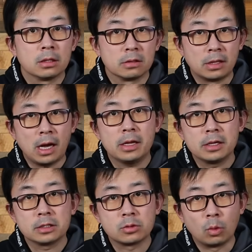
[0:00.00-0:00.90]
That
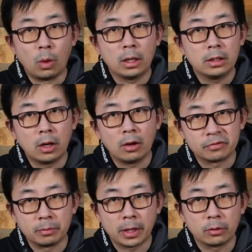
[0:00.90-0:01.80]
is one of
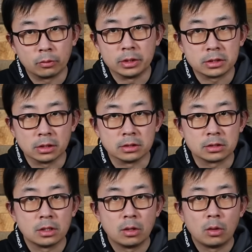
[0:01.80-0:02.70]
the main
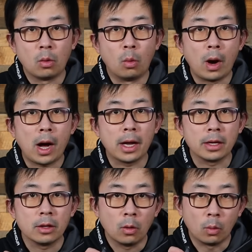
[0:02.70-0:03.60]
reasons
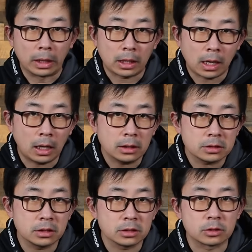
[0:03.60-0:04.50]
why when
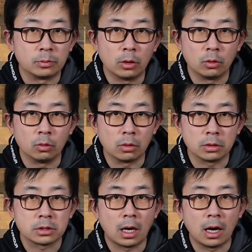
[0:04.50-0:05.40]
casting small
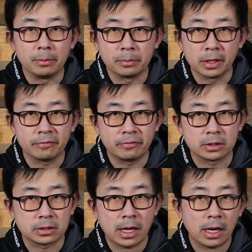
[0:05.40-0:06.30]
lures on
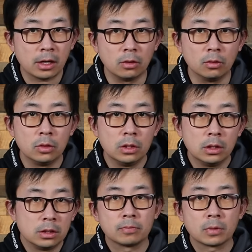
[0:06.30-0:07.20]
BFS tackle,
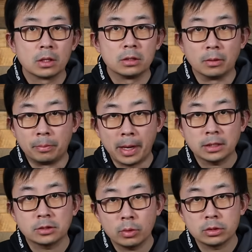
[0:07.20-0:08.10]
the
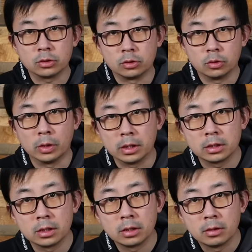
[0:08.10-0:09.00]
best way to do it
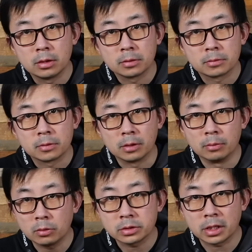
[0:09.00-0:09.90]
in
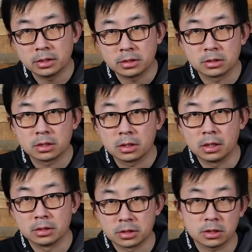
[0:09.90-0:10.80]
most cases
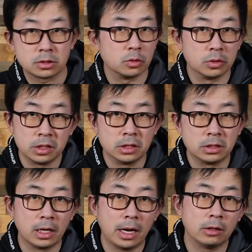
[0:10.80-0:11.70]
is just to ease
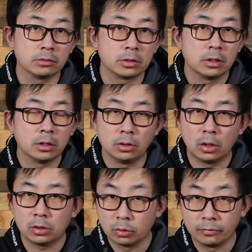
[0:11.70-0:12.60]
it out,
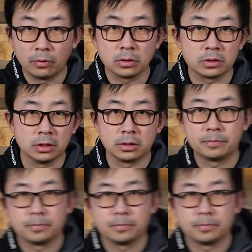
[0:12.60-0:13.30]
not to force it.